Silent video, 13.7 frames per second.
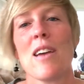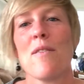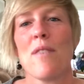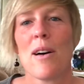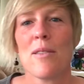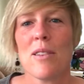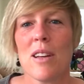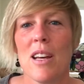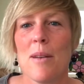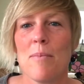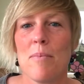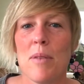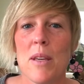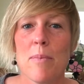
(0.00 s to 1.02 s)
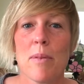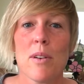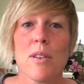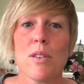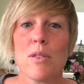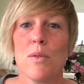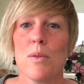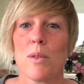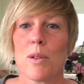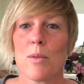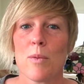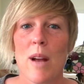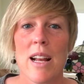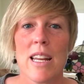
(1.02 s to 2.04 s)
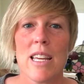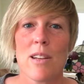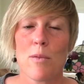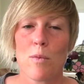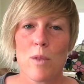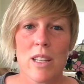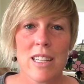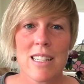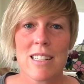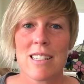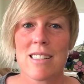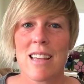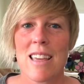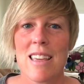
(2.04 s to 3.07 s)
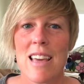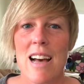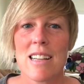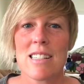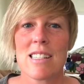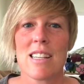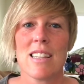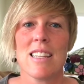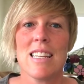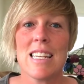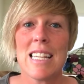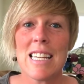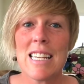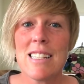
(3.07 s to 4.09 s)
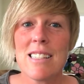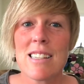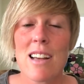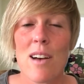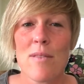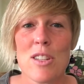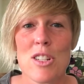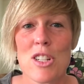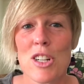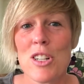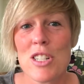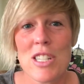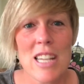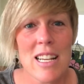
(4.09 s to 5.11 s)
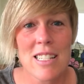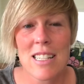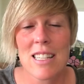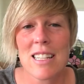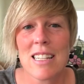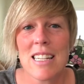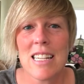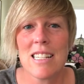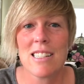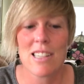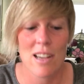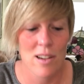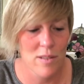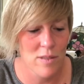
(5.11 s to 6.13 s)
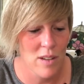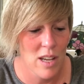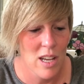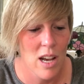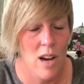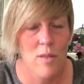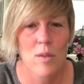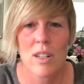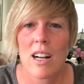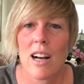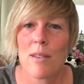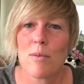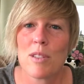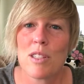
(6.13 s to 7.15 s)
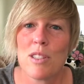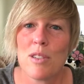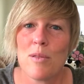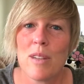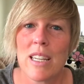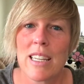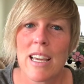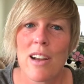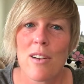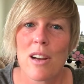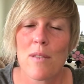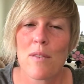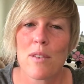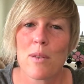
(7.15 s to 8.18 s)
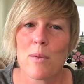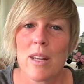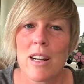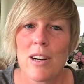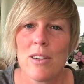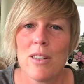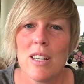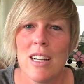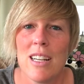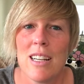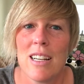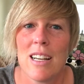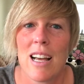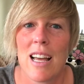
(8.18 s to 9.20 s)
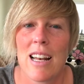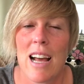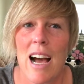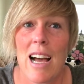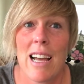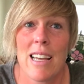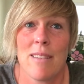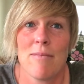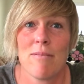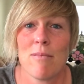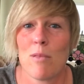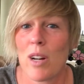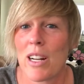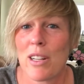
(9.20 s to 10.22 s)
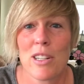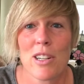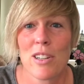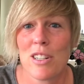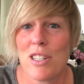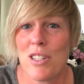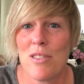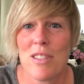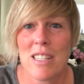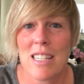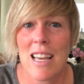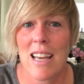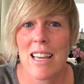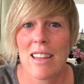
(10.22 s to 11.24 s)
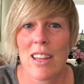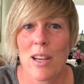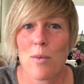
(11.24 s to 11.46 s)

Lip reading: found people who were ready and willing to say yes to the needs of the church, yes to the needs of what God was doing, caring for the widow. And I want to encourage you, CA, like,